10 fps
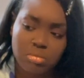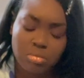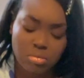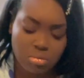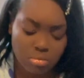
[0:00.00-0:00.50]

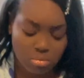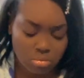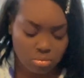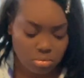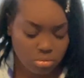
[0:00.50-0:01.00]

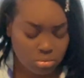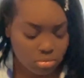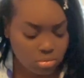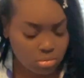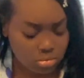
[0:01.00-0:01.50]

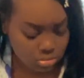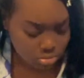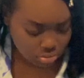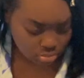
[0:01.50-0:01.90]
Nothing is said.